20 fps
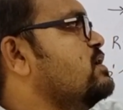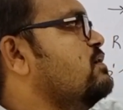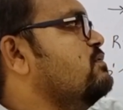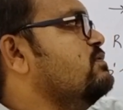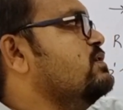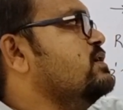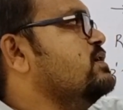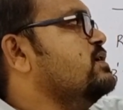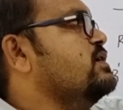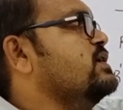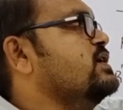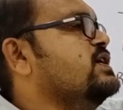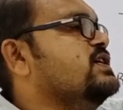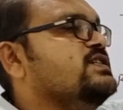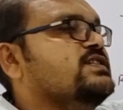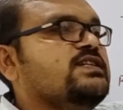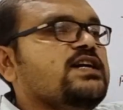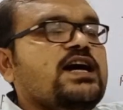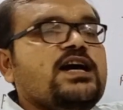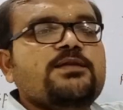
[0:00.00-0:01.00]
our
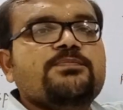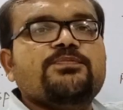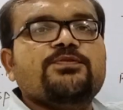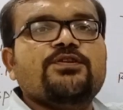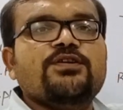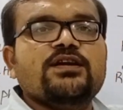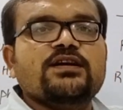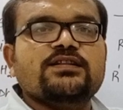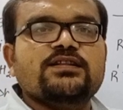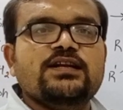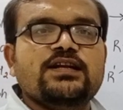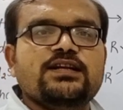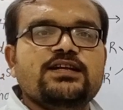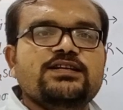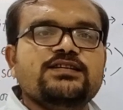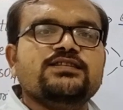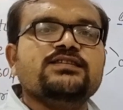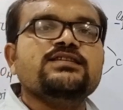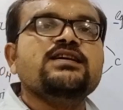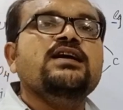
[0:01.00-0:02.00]
desired product, that
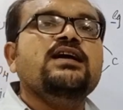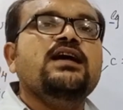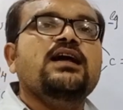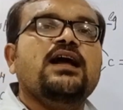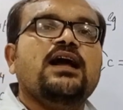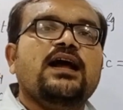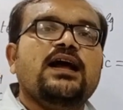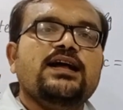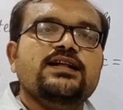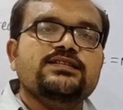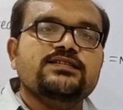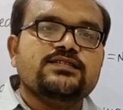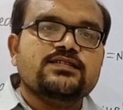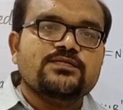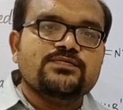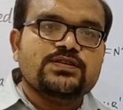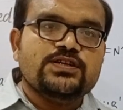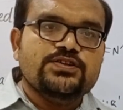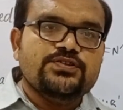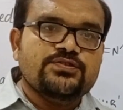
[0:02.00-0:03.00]
is N
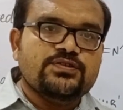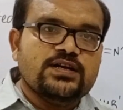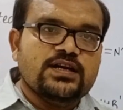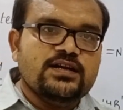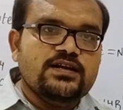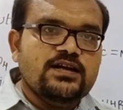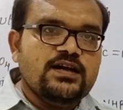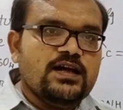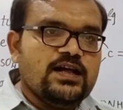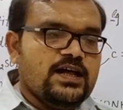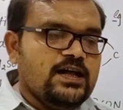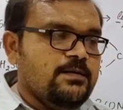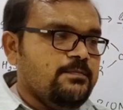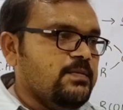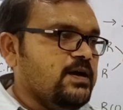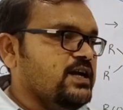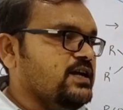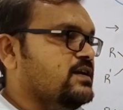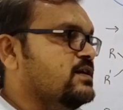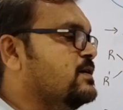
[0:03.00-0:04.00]
substituted
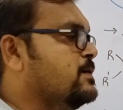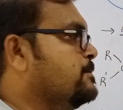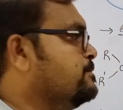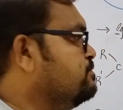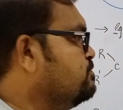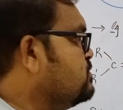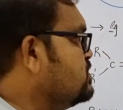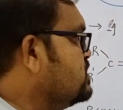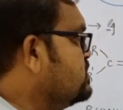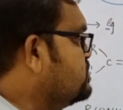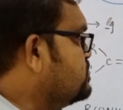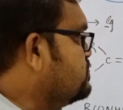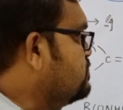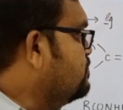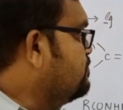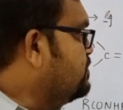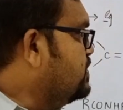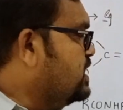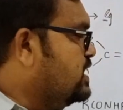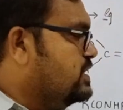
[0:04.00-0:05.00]
amide.
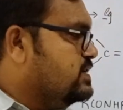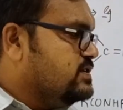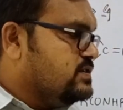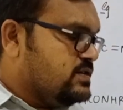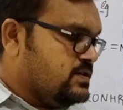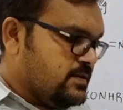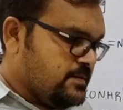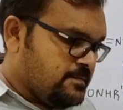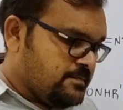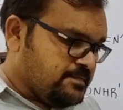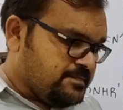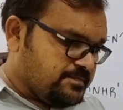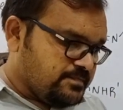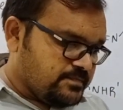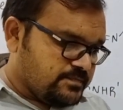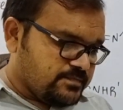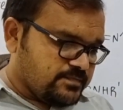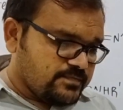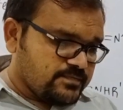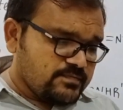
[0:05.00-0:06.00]
So friends,
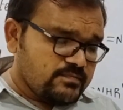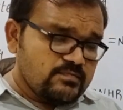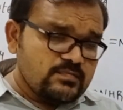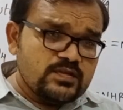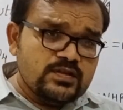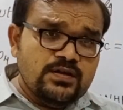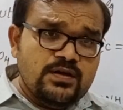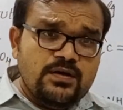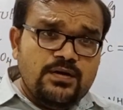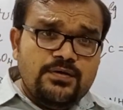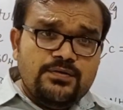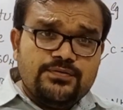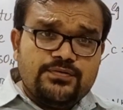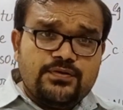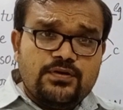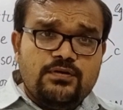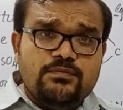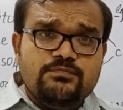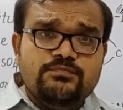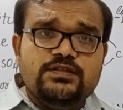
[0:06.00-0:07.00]

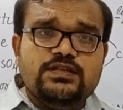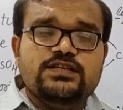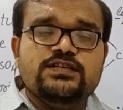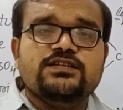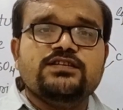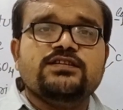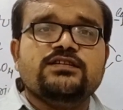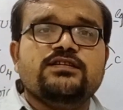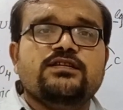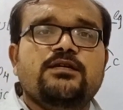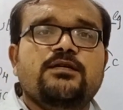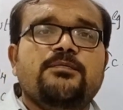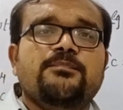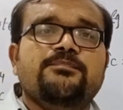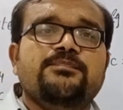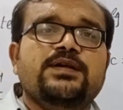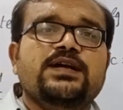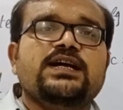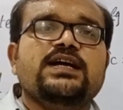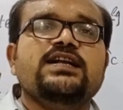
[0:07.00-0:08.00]
from this
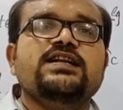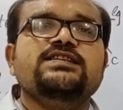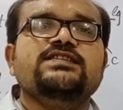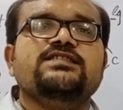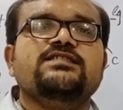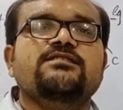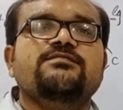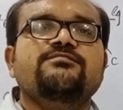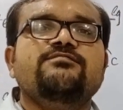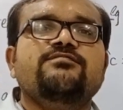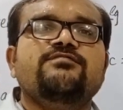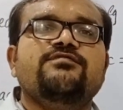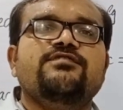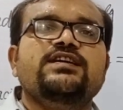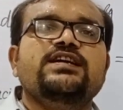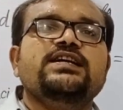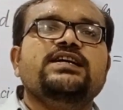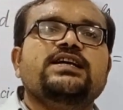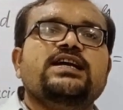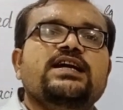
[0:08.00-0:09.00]
mechanism
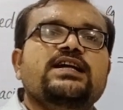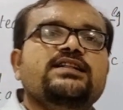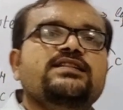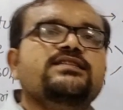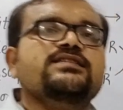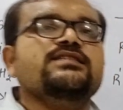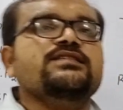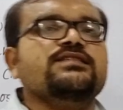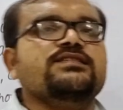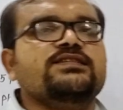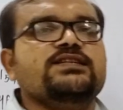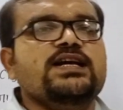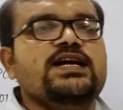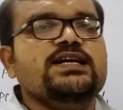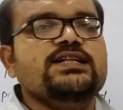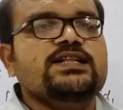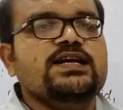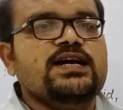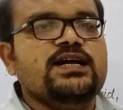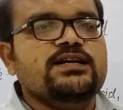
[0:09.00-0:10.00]
we can
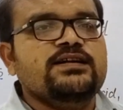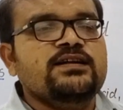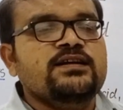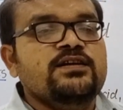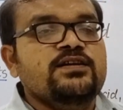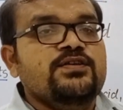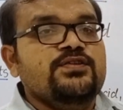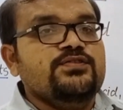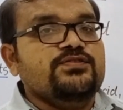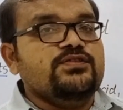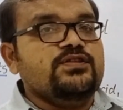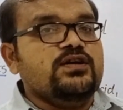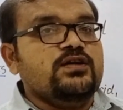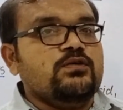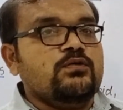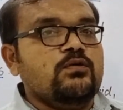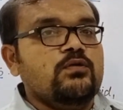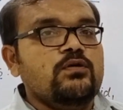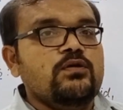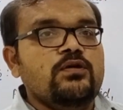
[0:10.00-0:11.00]
say that the
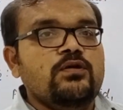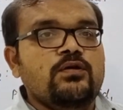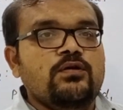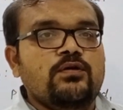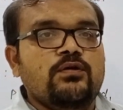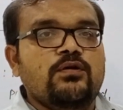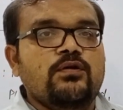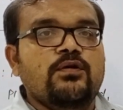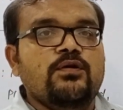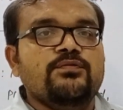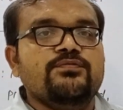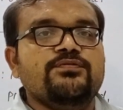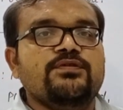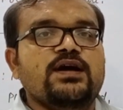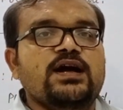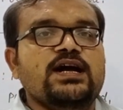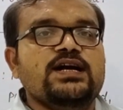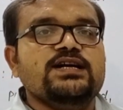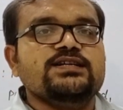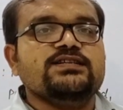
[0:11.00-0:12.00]
role of
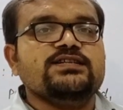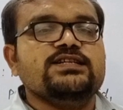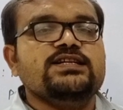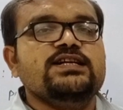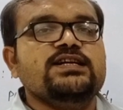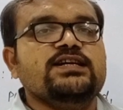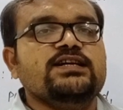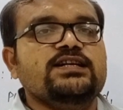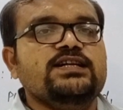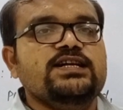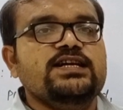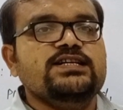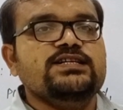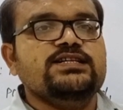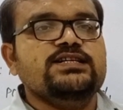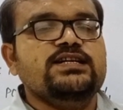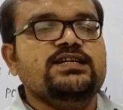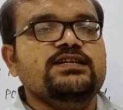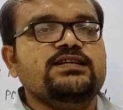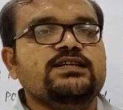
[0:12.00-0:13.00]
acidic
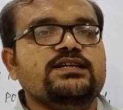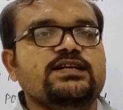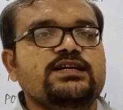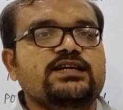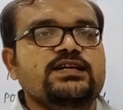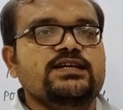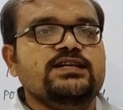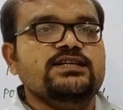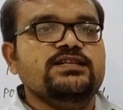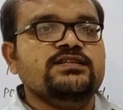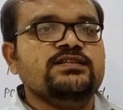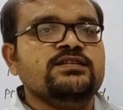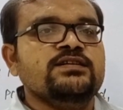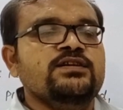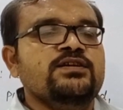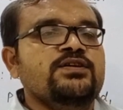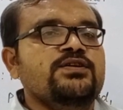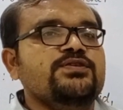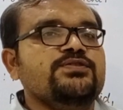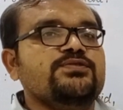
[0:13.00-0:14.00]
reagent is
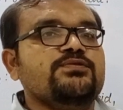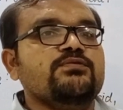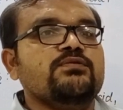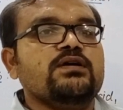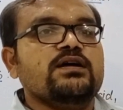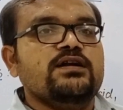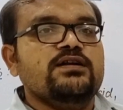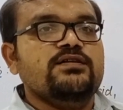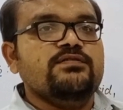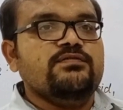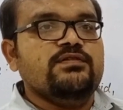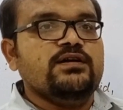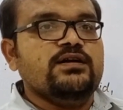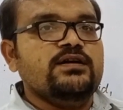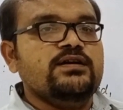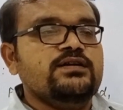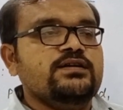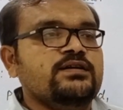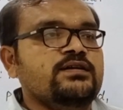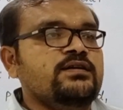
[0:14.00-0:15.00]
to
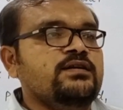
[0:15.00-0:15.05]
convert